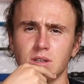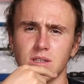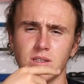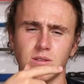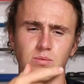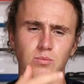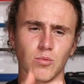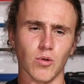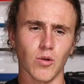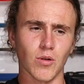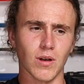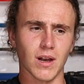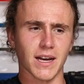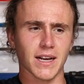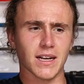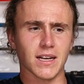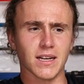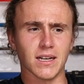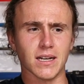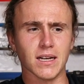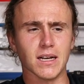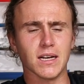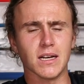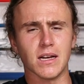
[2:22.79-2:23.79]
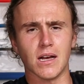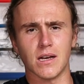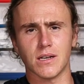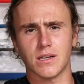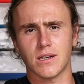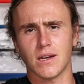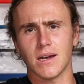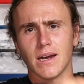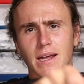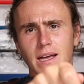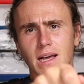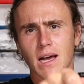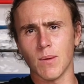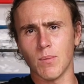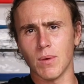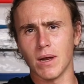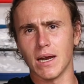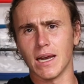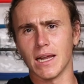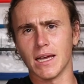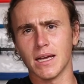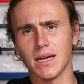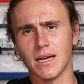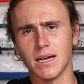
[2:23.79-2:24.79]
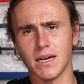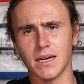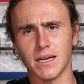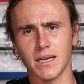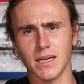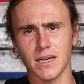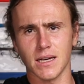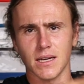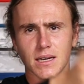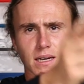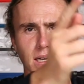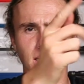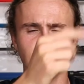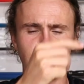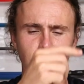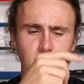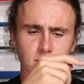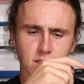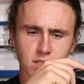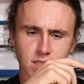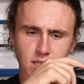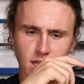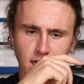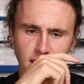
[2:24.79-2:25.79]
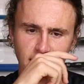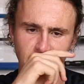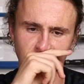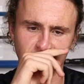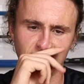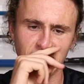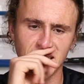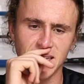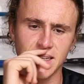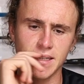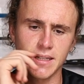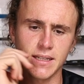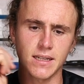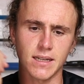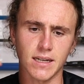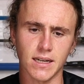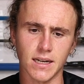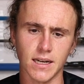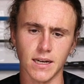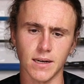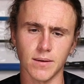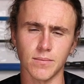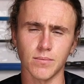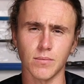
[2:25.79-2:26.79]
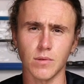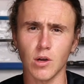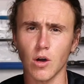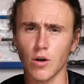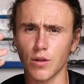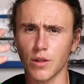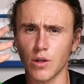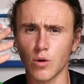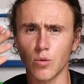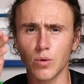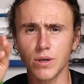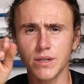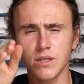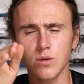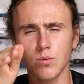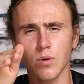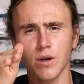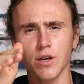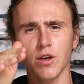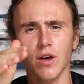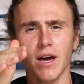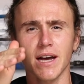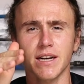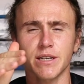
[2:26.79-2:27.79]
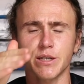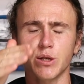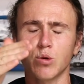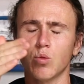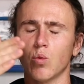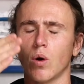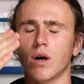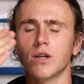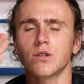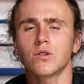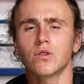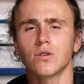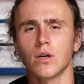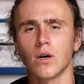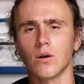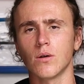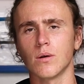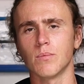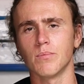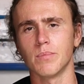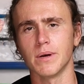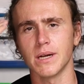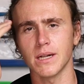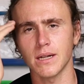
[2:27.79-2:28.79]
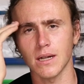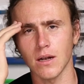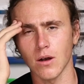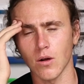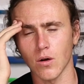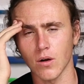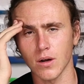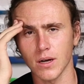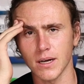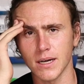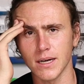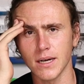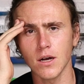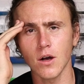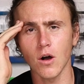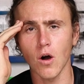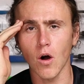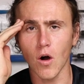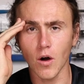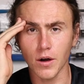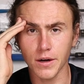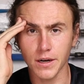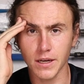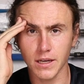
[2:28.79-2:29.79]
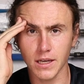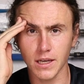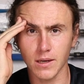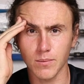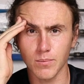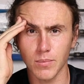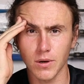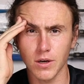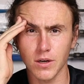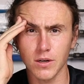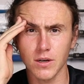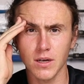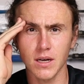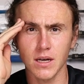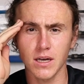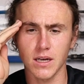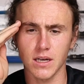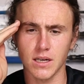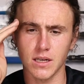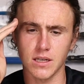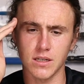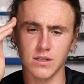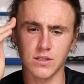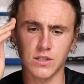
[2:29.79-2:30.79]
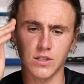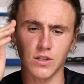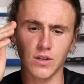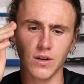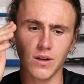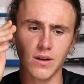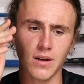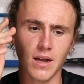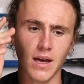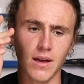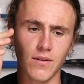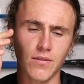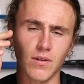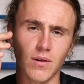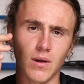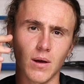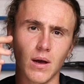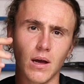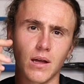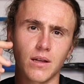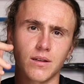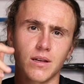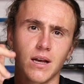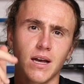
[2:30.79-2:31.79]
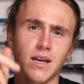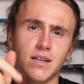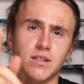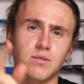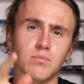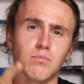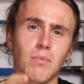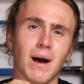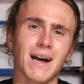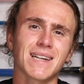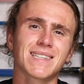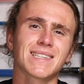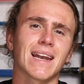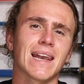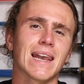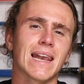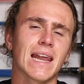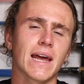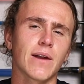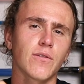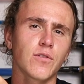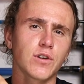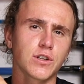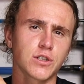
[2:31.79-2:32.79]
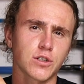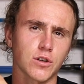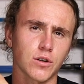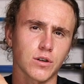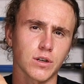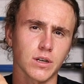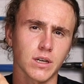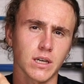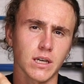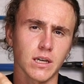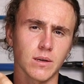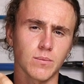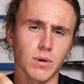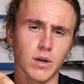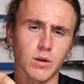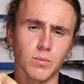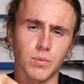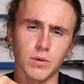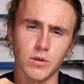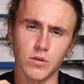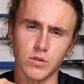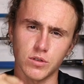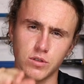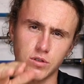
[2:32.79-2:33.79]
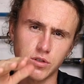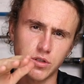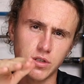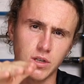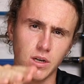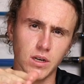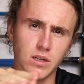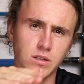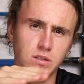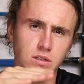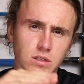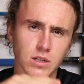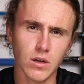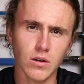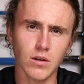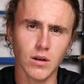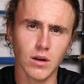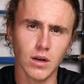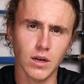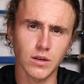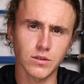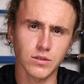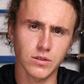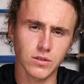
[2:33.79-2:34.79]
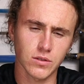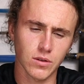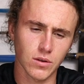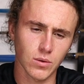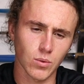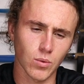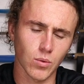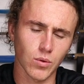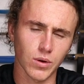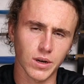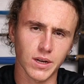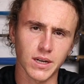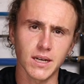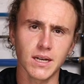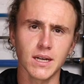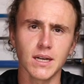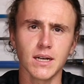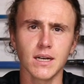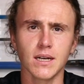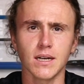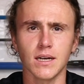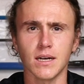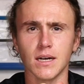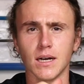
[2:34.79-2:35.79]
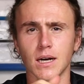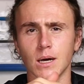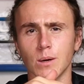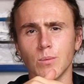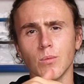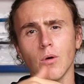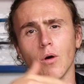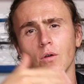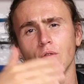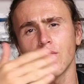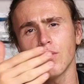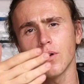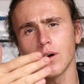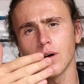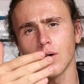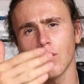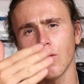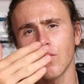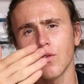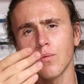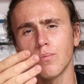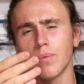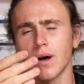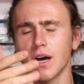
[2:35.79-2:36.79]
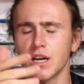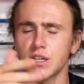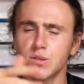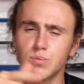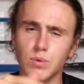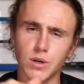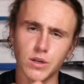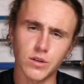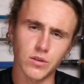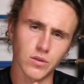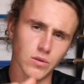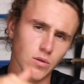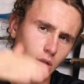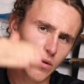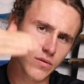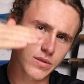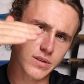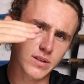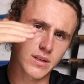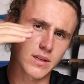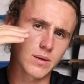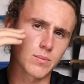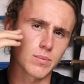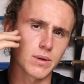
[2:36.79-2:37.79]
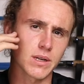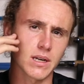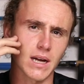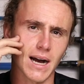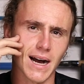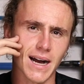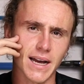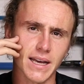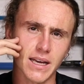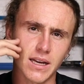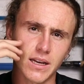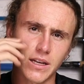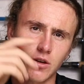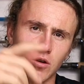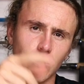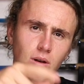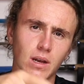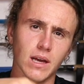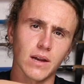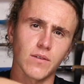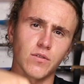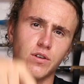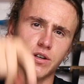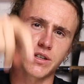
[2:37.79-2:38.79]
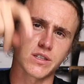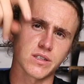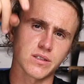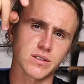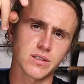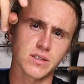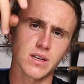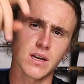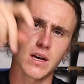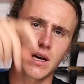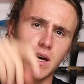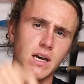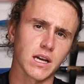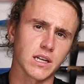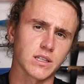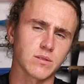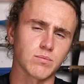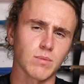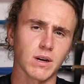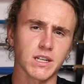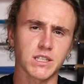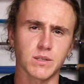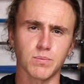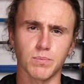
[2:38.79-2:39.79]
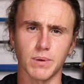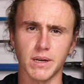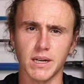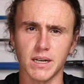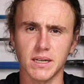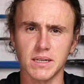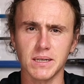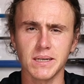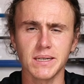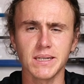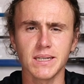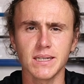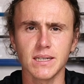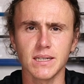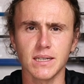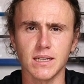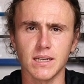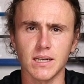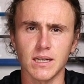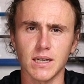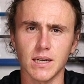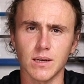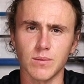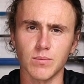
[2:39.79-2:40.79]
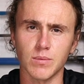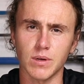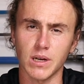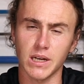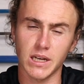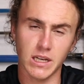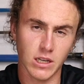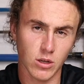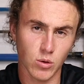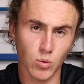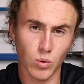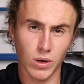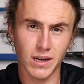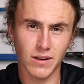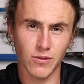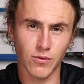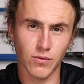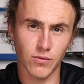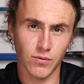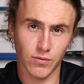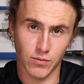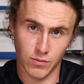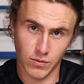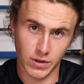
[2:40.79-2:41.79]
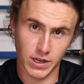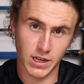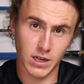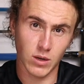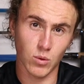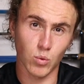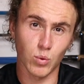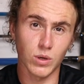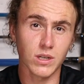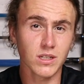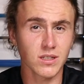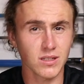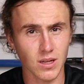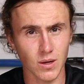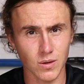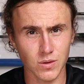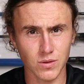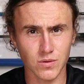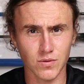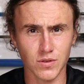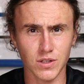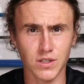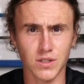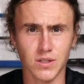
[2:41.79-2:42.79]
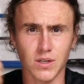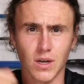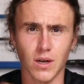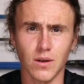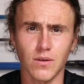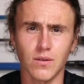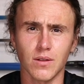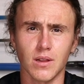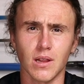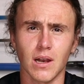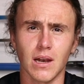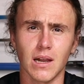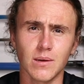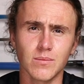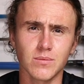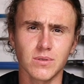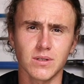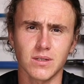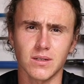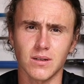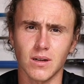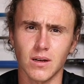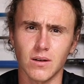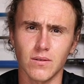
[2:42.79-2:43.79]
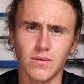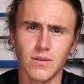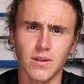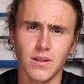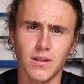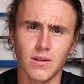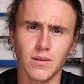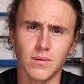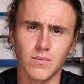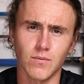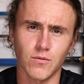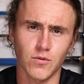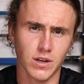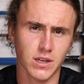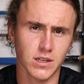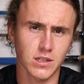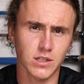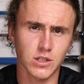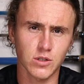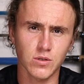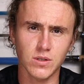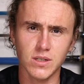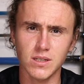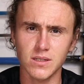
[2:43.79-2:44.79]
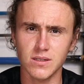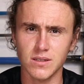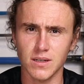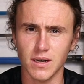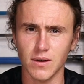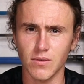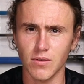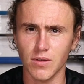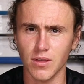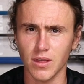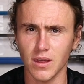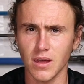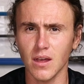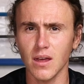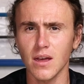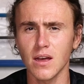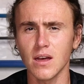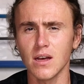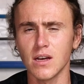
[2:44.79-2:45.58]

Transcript: It's more like a slinger malinga here next to the side. Yeah, the reason why you actually want to go a bit longer on a kick boat is you don't have as much leverage on a kick boat because you're sitting so close to the water. Off a bass boat, you're obviously a bit higher and your leverage it's much better. And you want to freaking winch those fish over the limbs and over the freaking trees and everything.